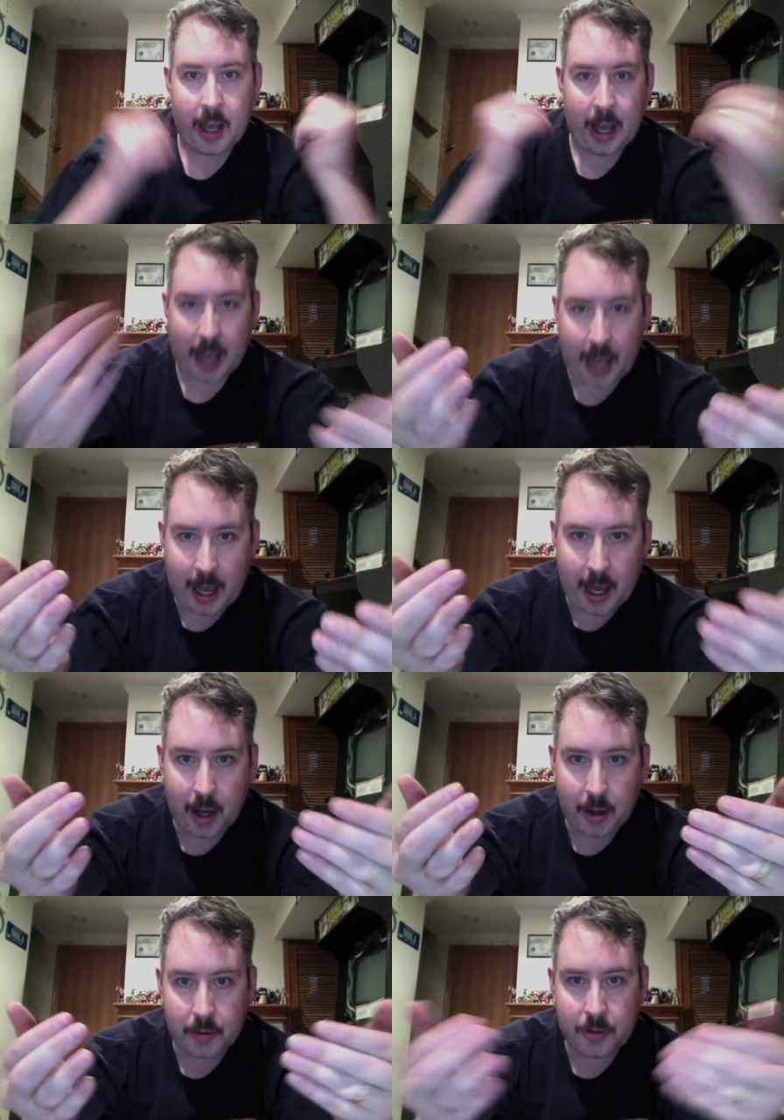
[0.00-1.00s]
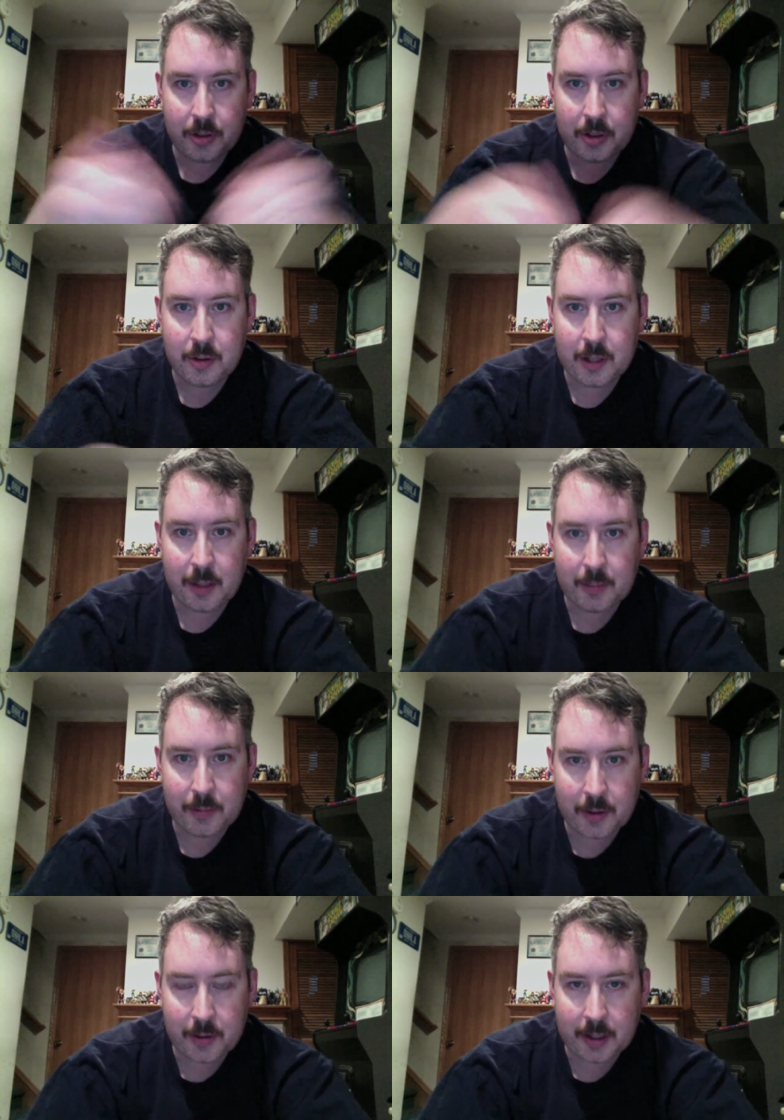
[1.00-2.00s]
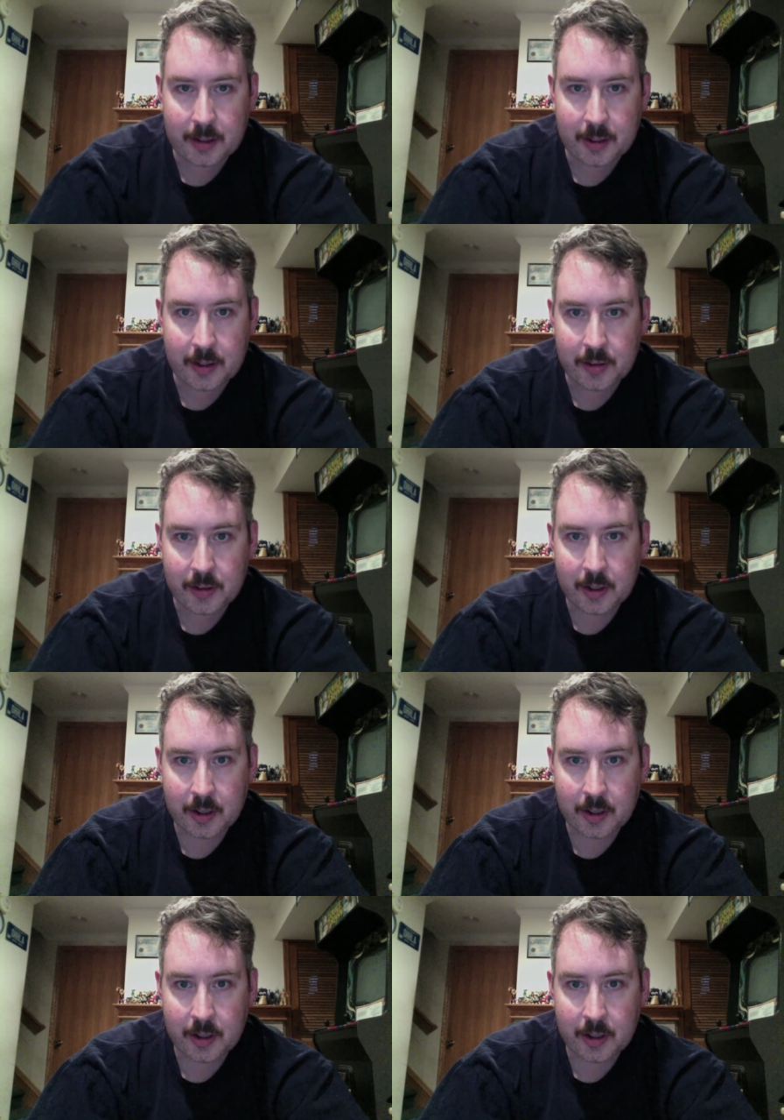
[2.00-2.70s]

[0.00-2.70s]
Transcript: How do you keep doing this?